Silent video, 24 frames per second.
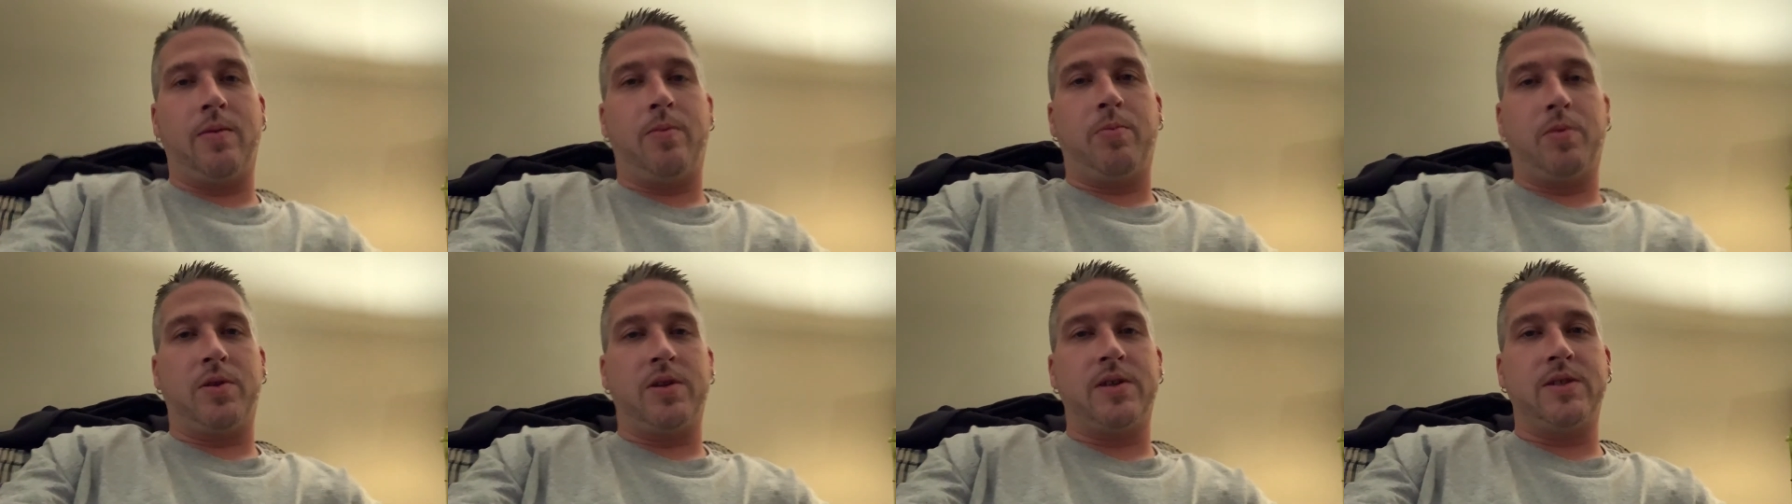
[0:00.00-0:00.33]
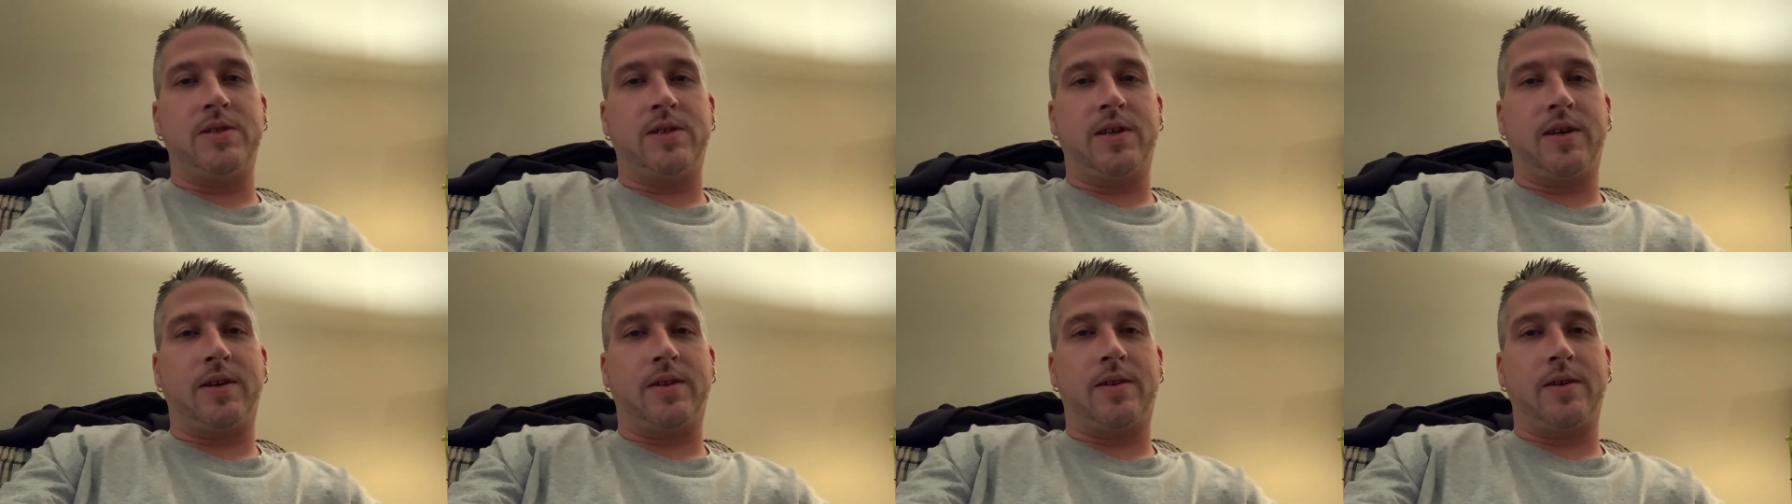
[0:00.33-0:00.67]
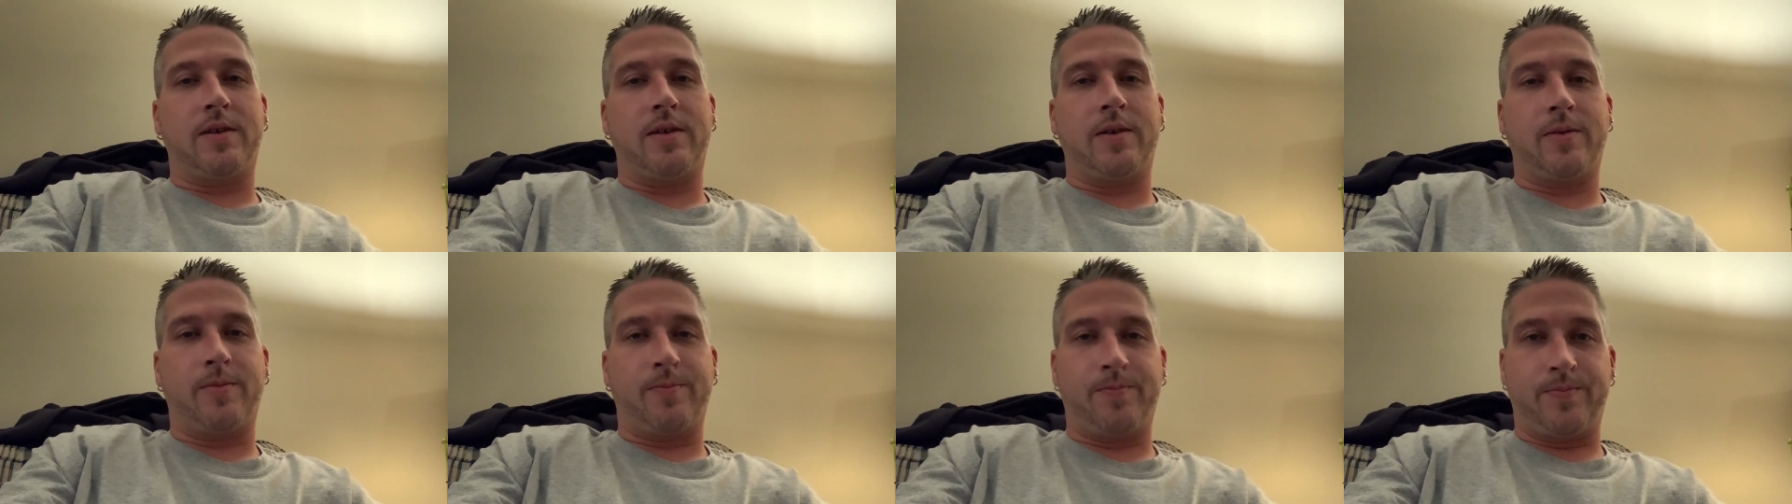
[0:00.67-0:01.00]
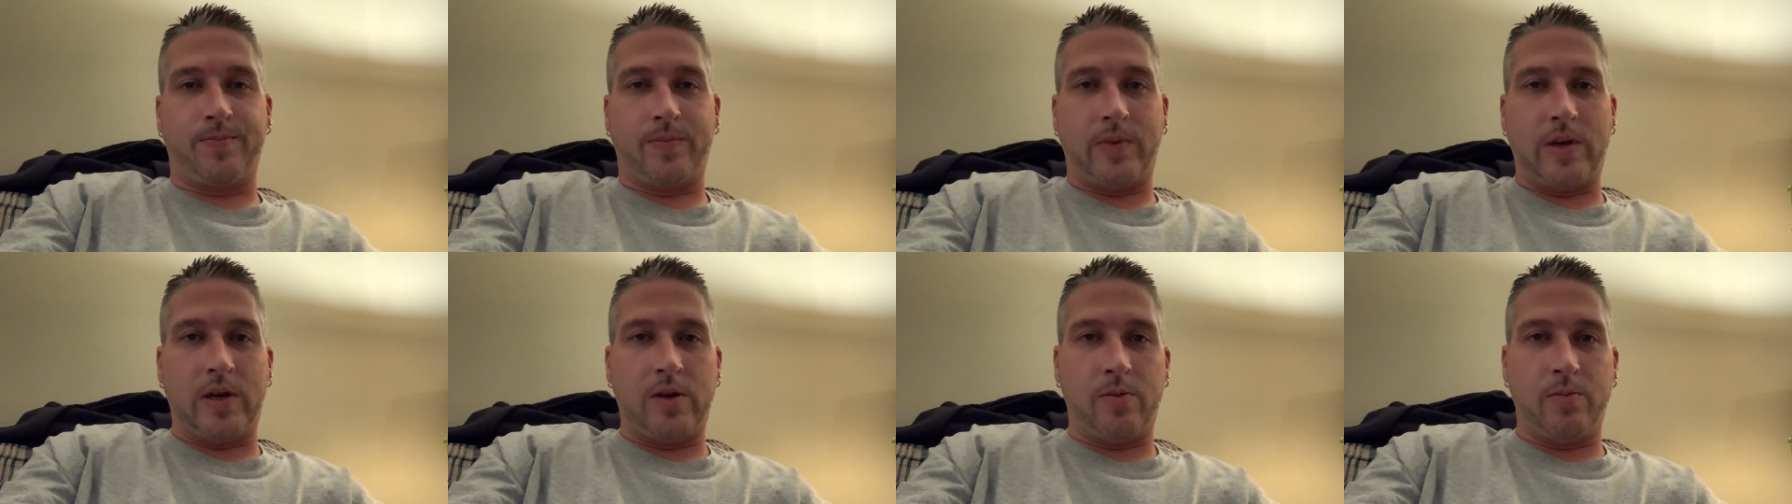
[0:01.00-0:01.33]
please out there,
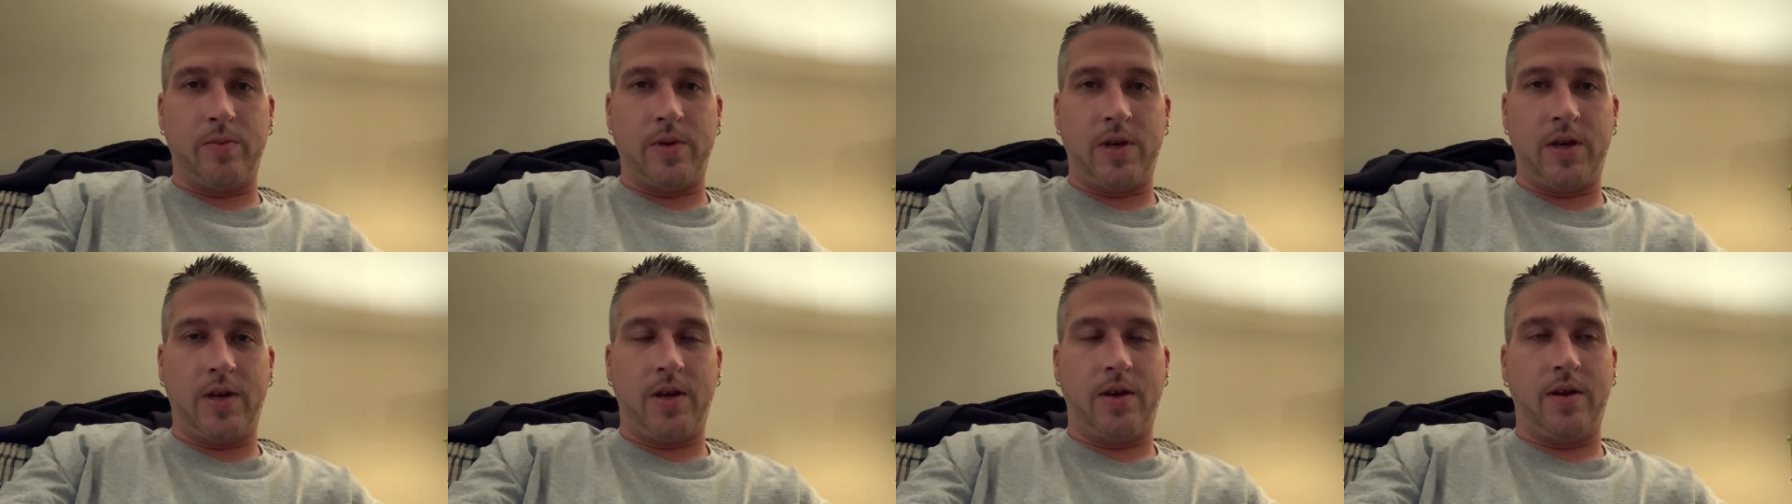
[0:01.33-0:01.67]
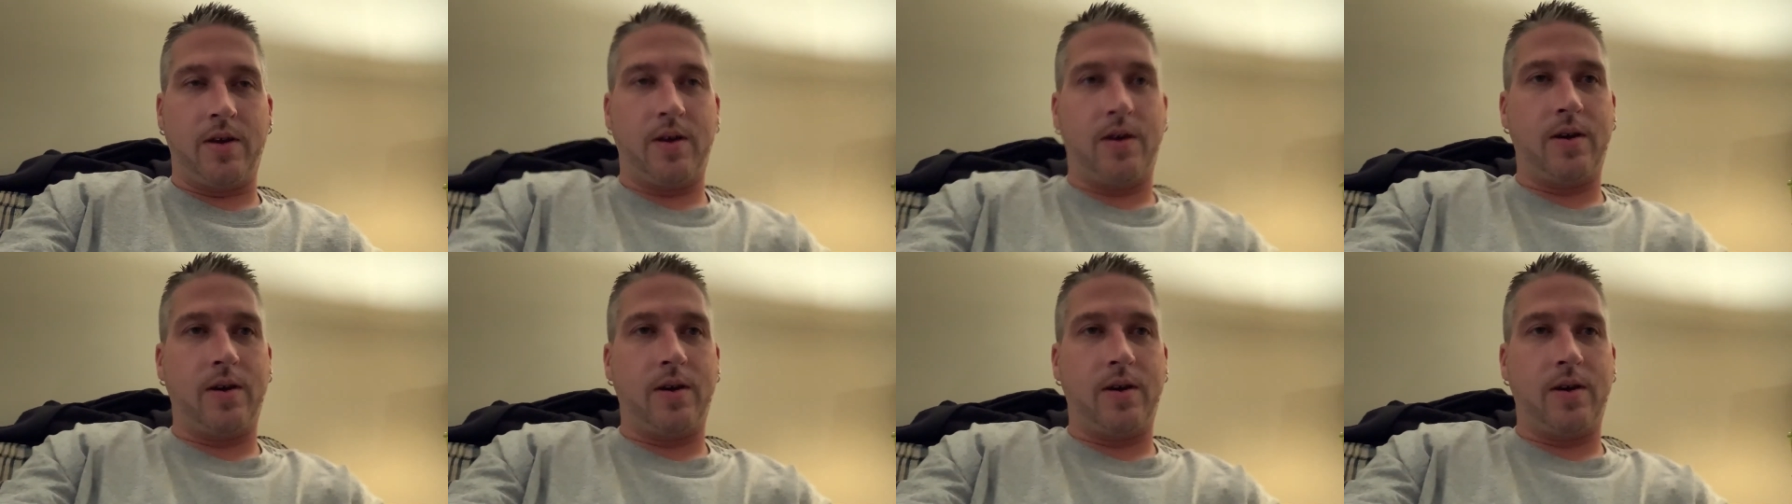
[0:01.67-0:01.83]
help me.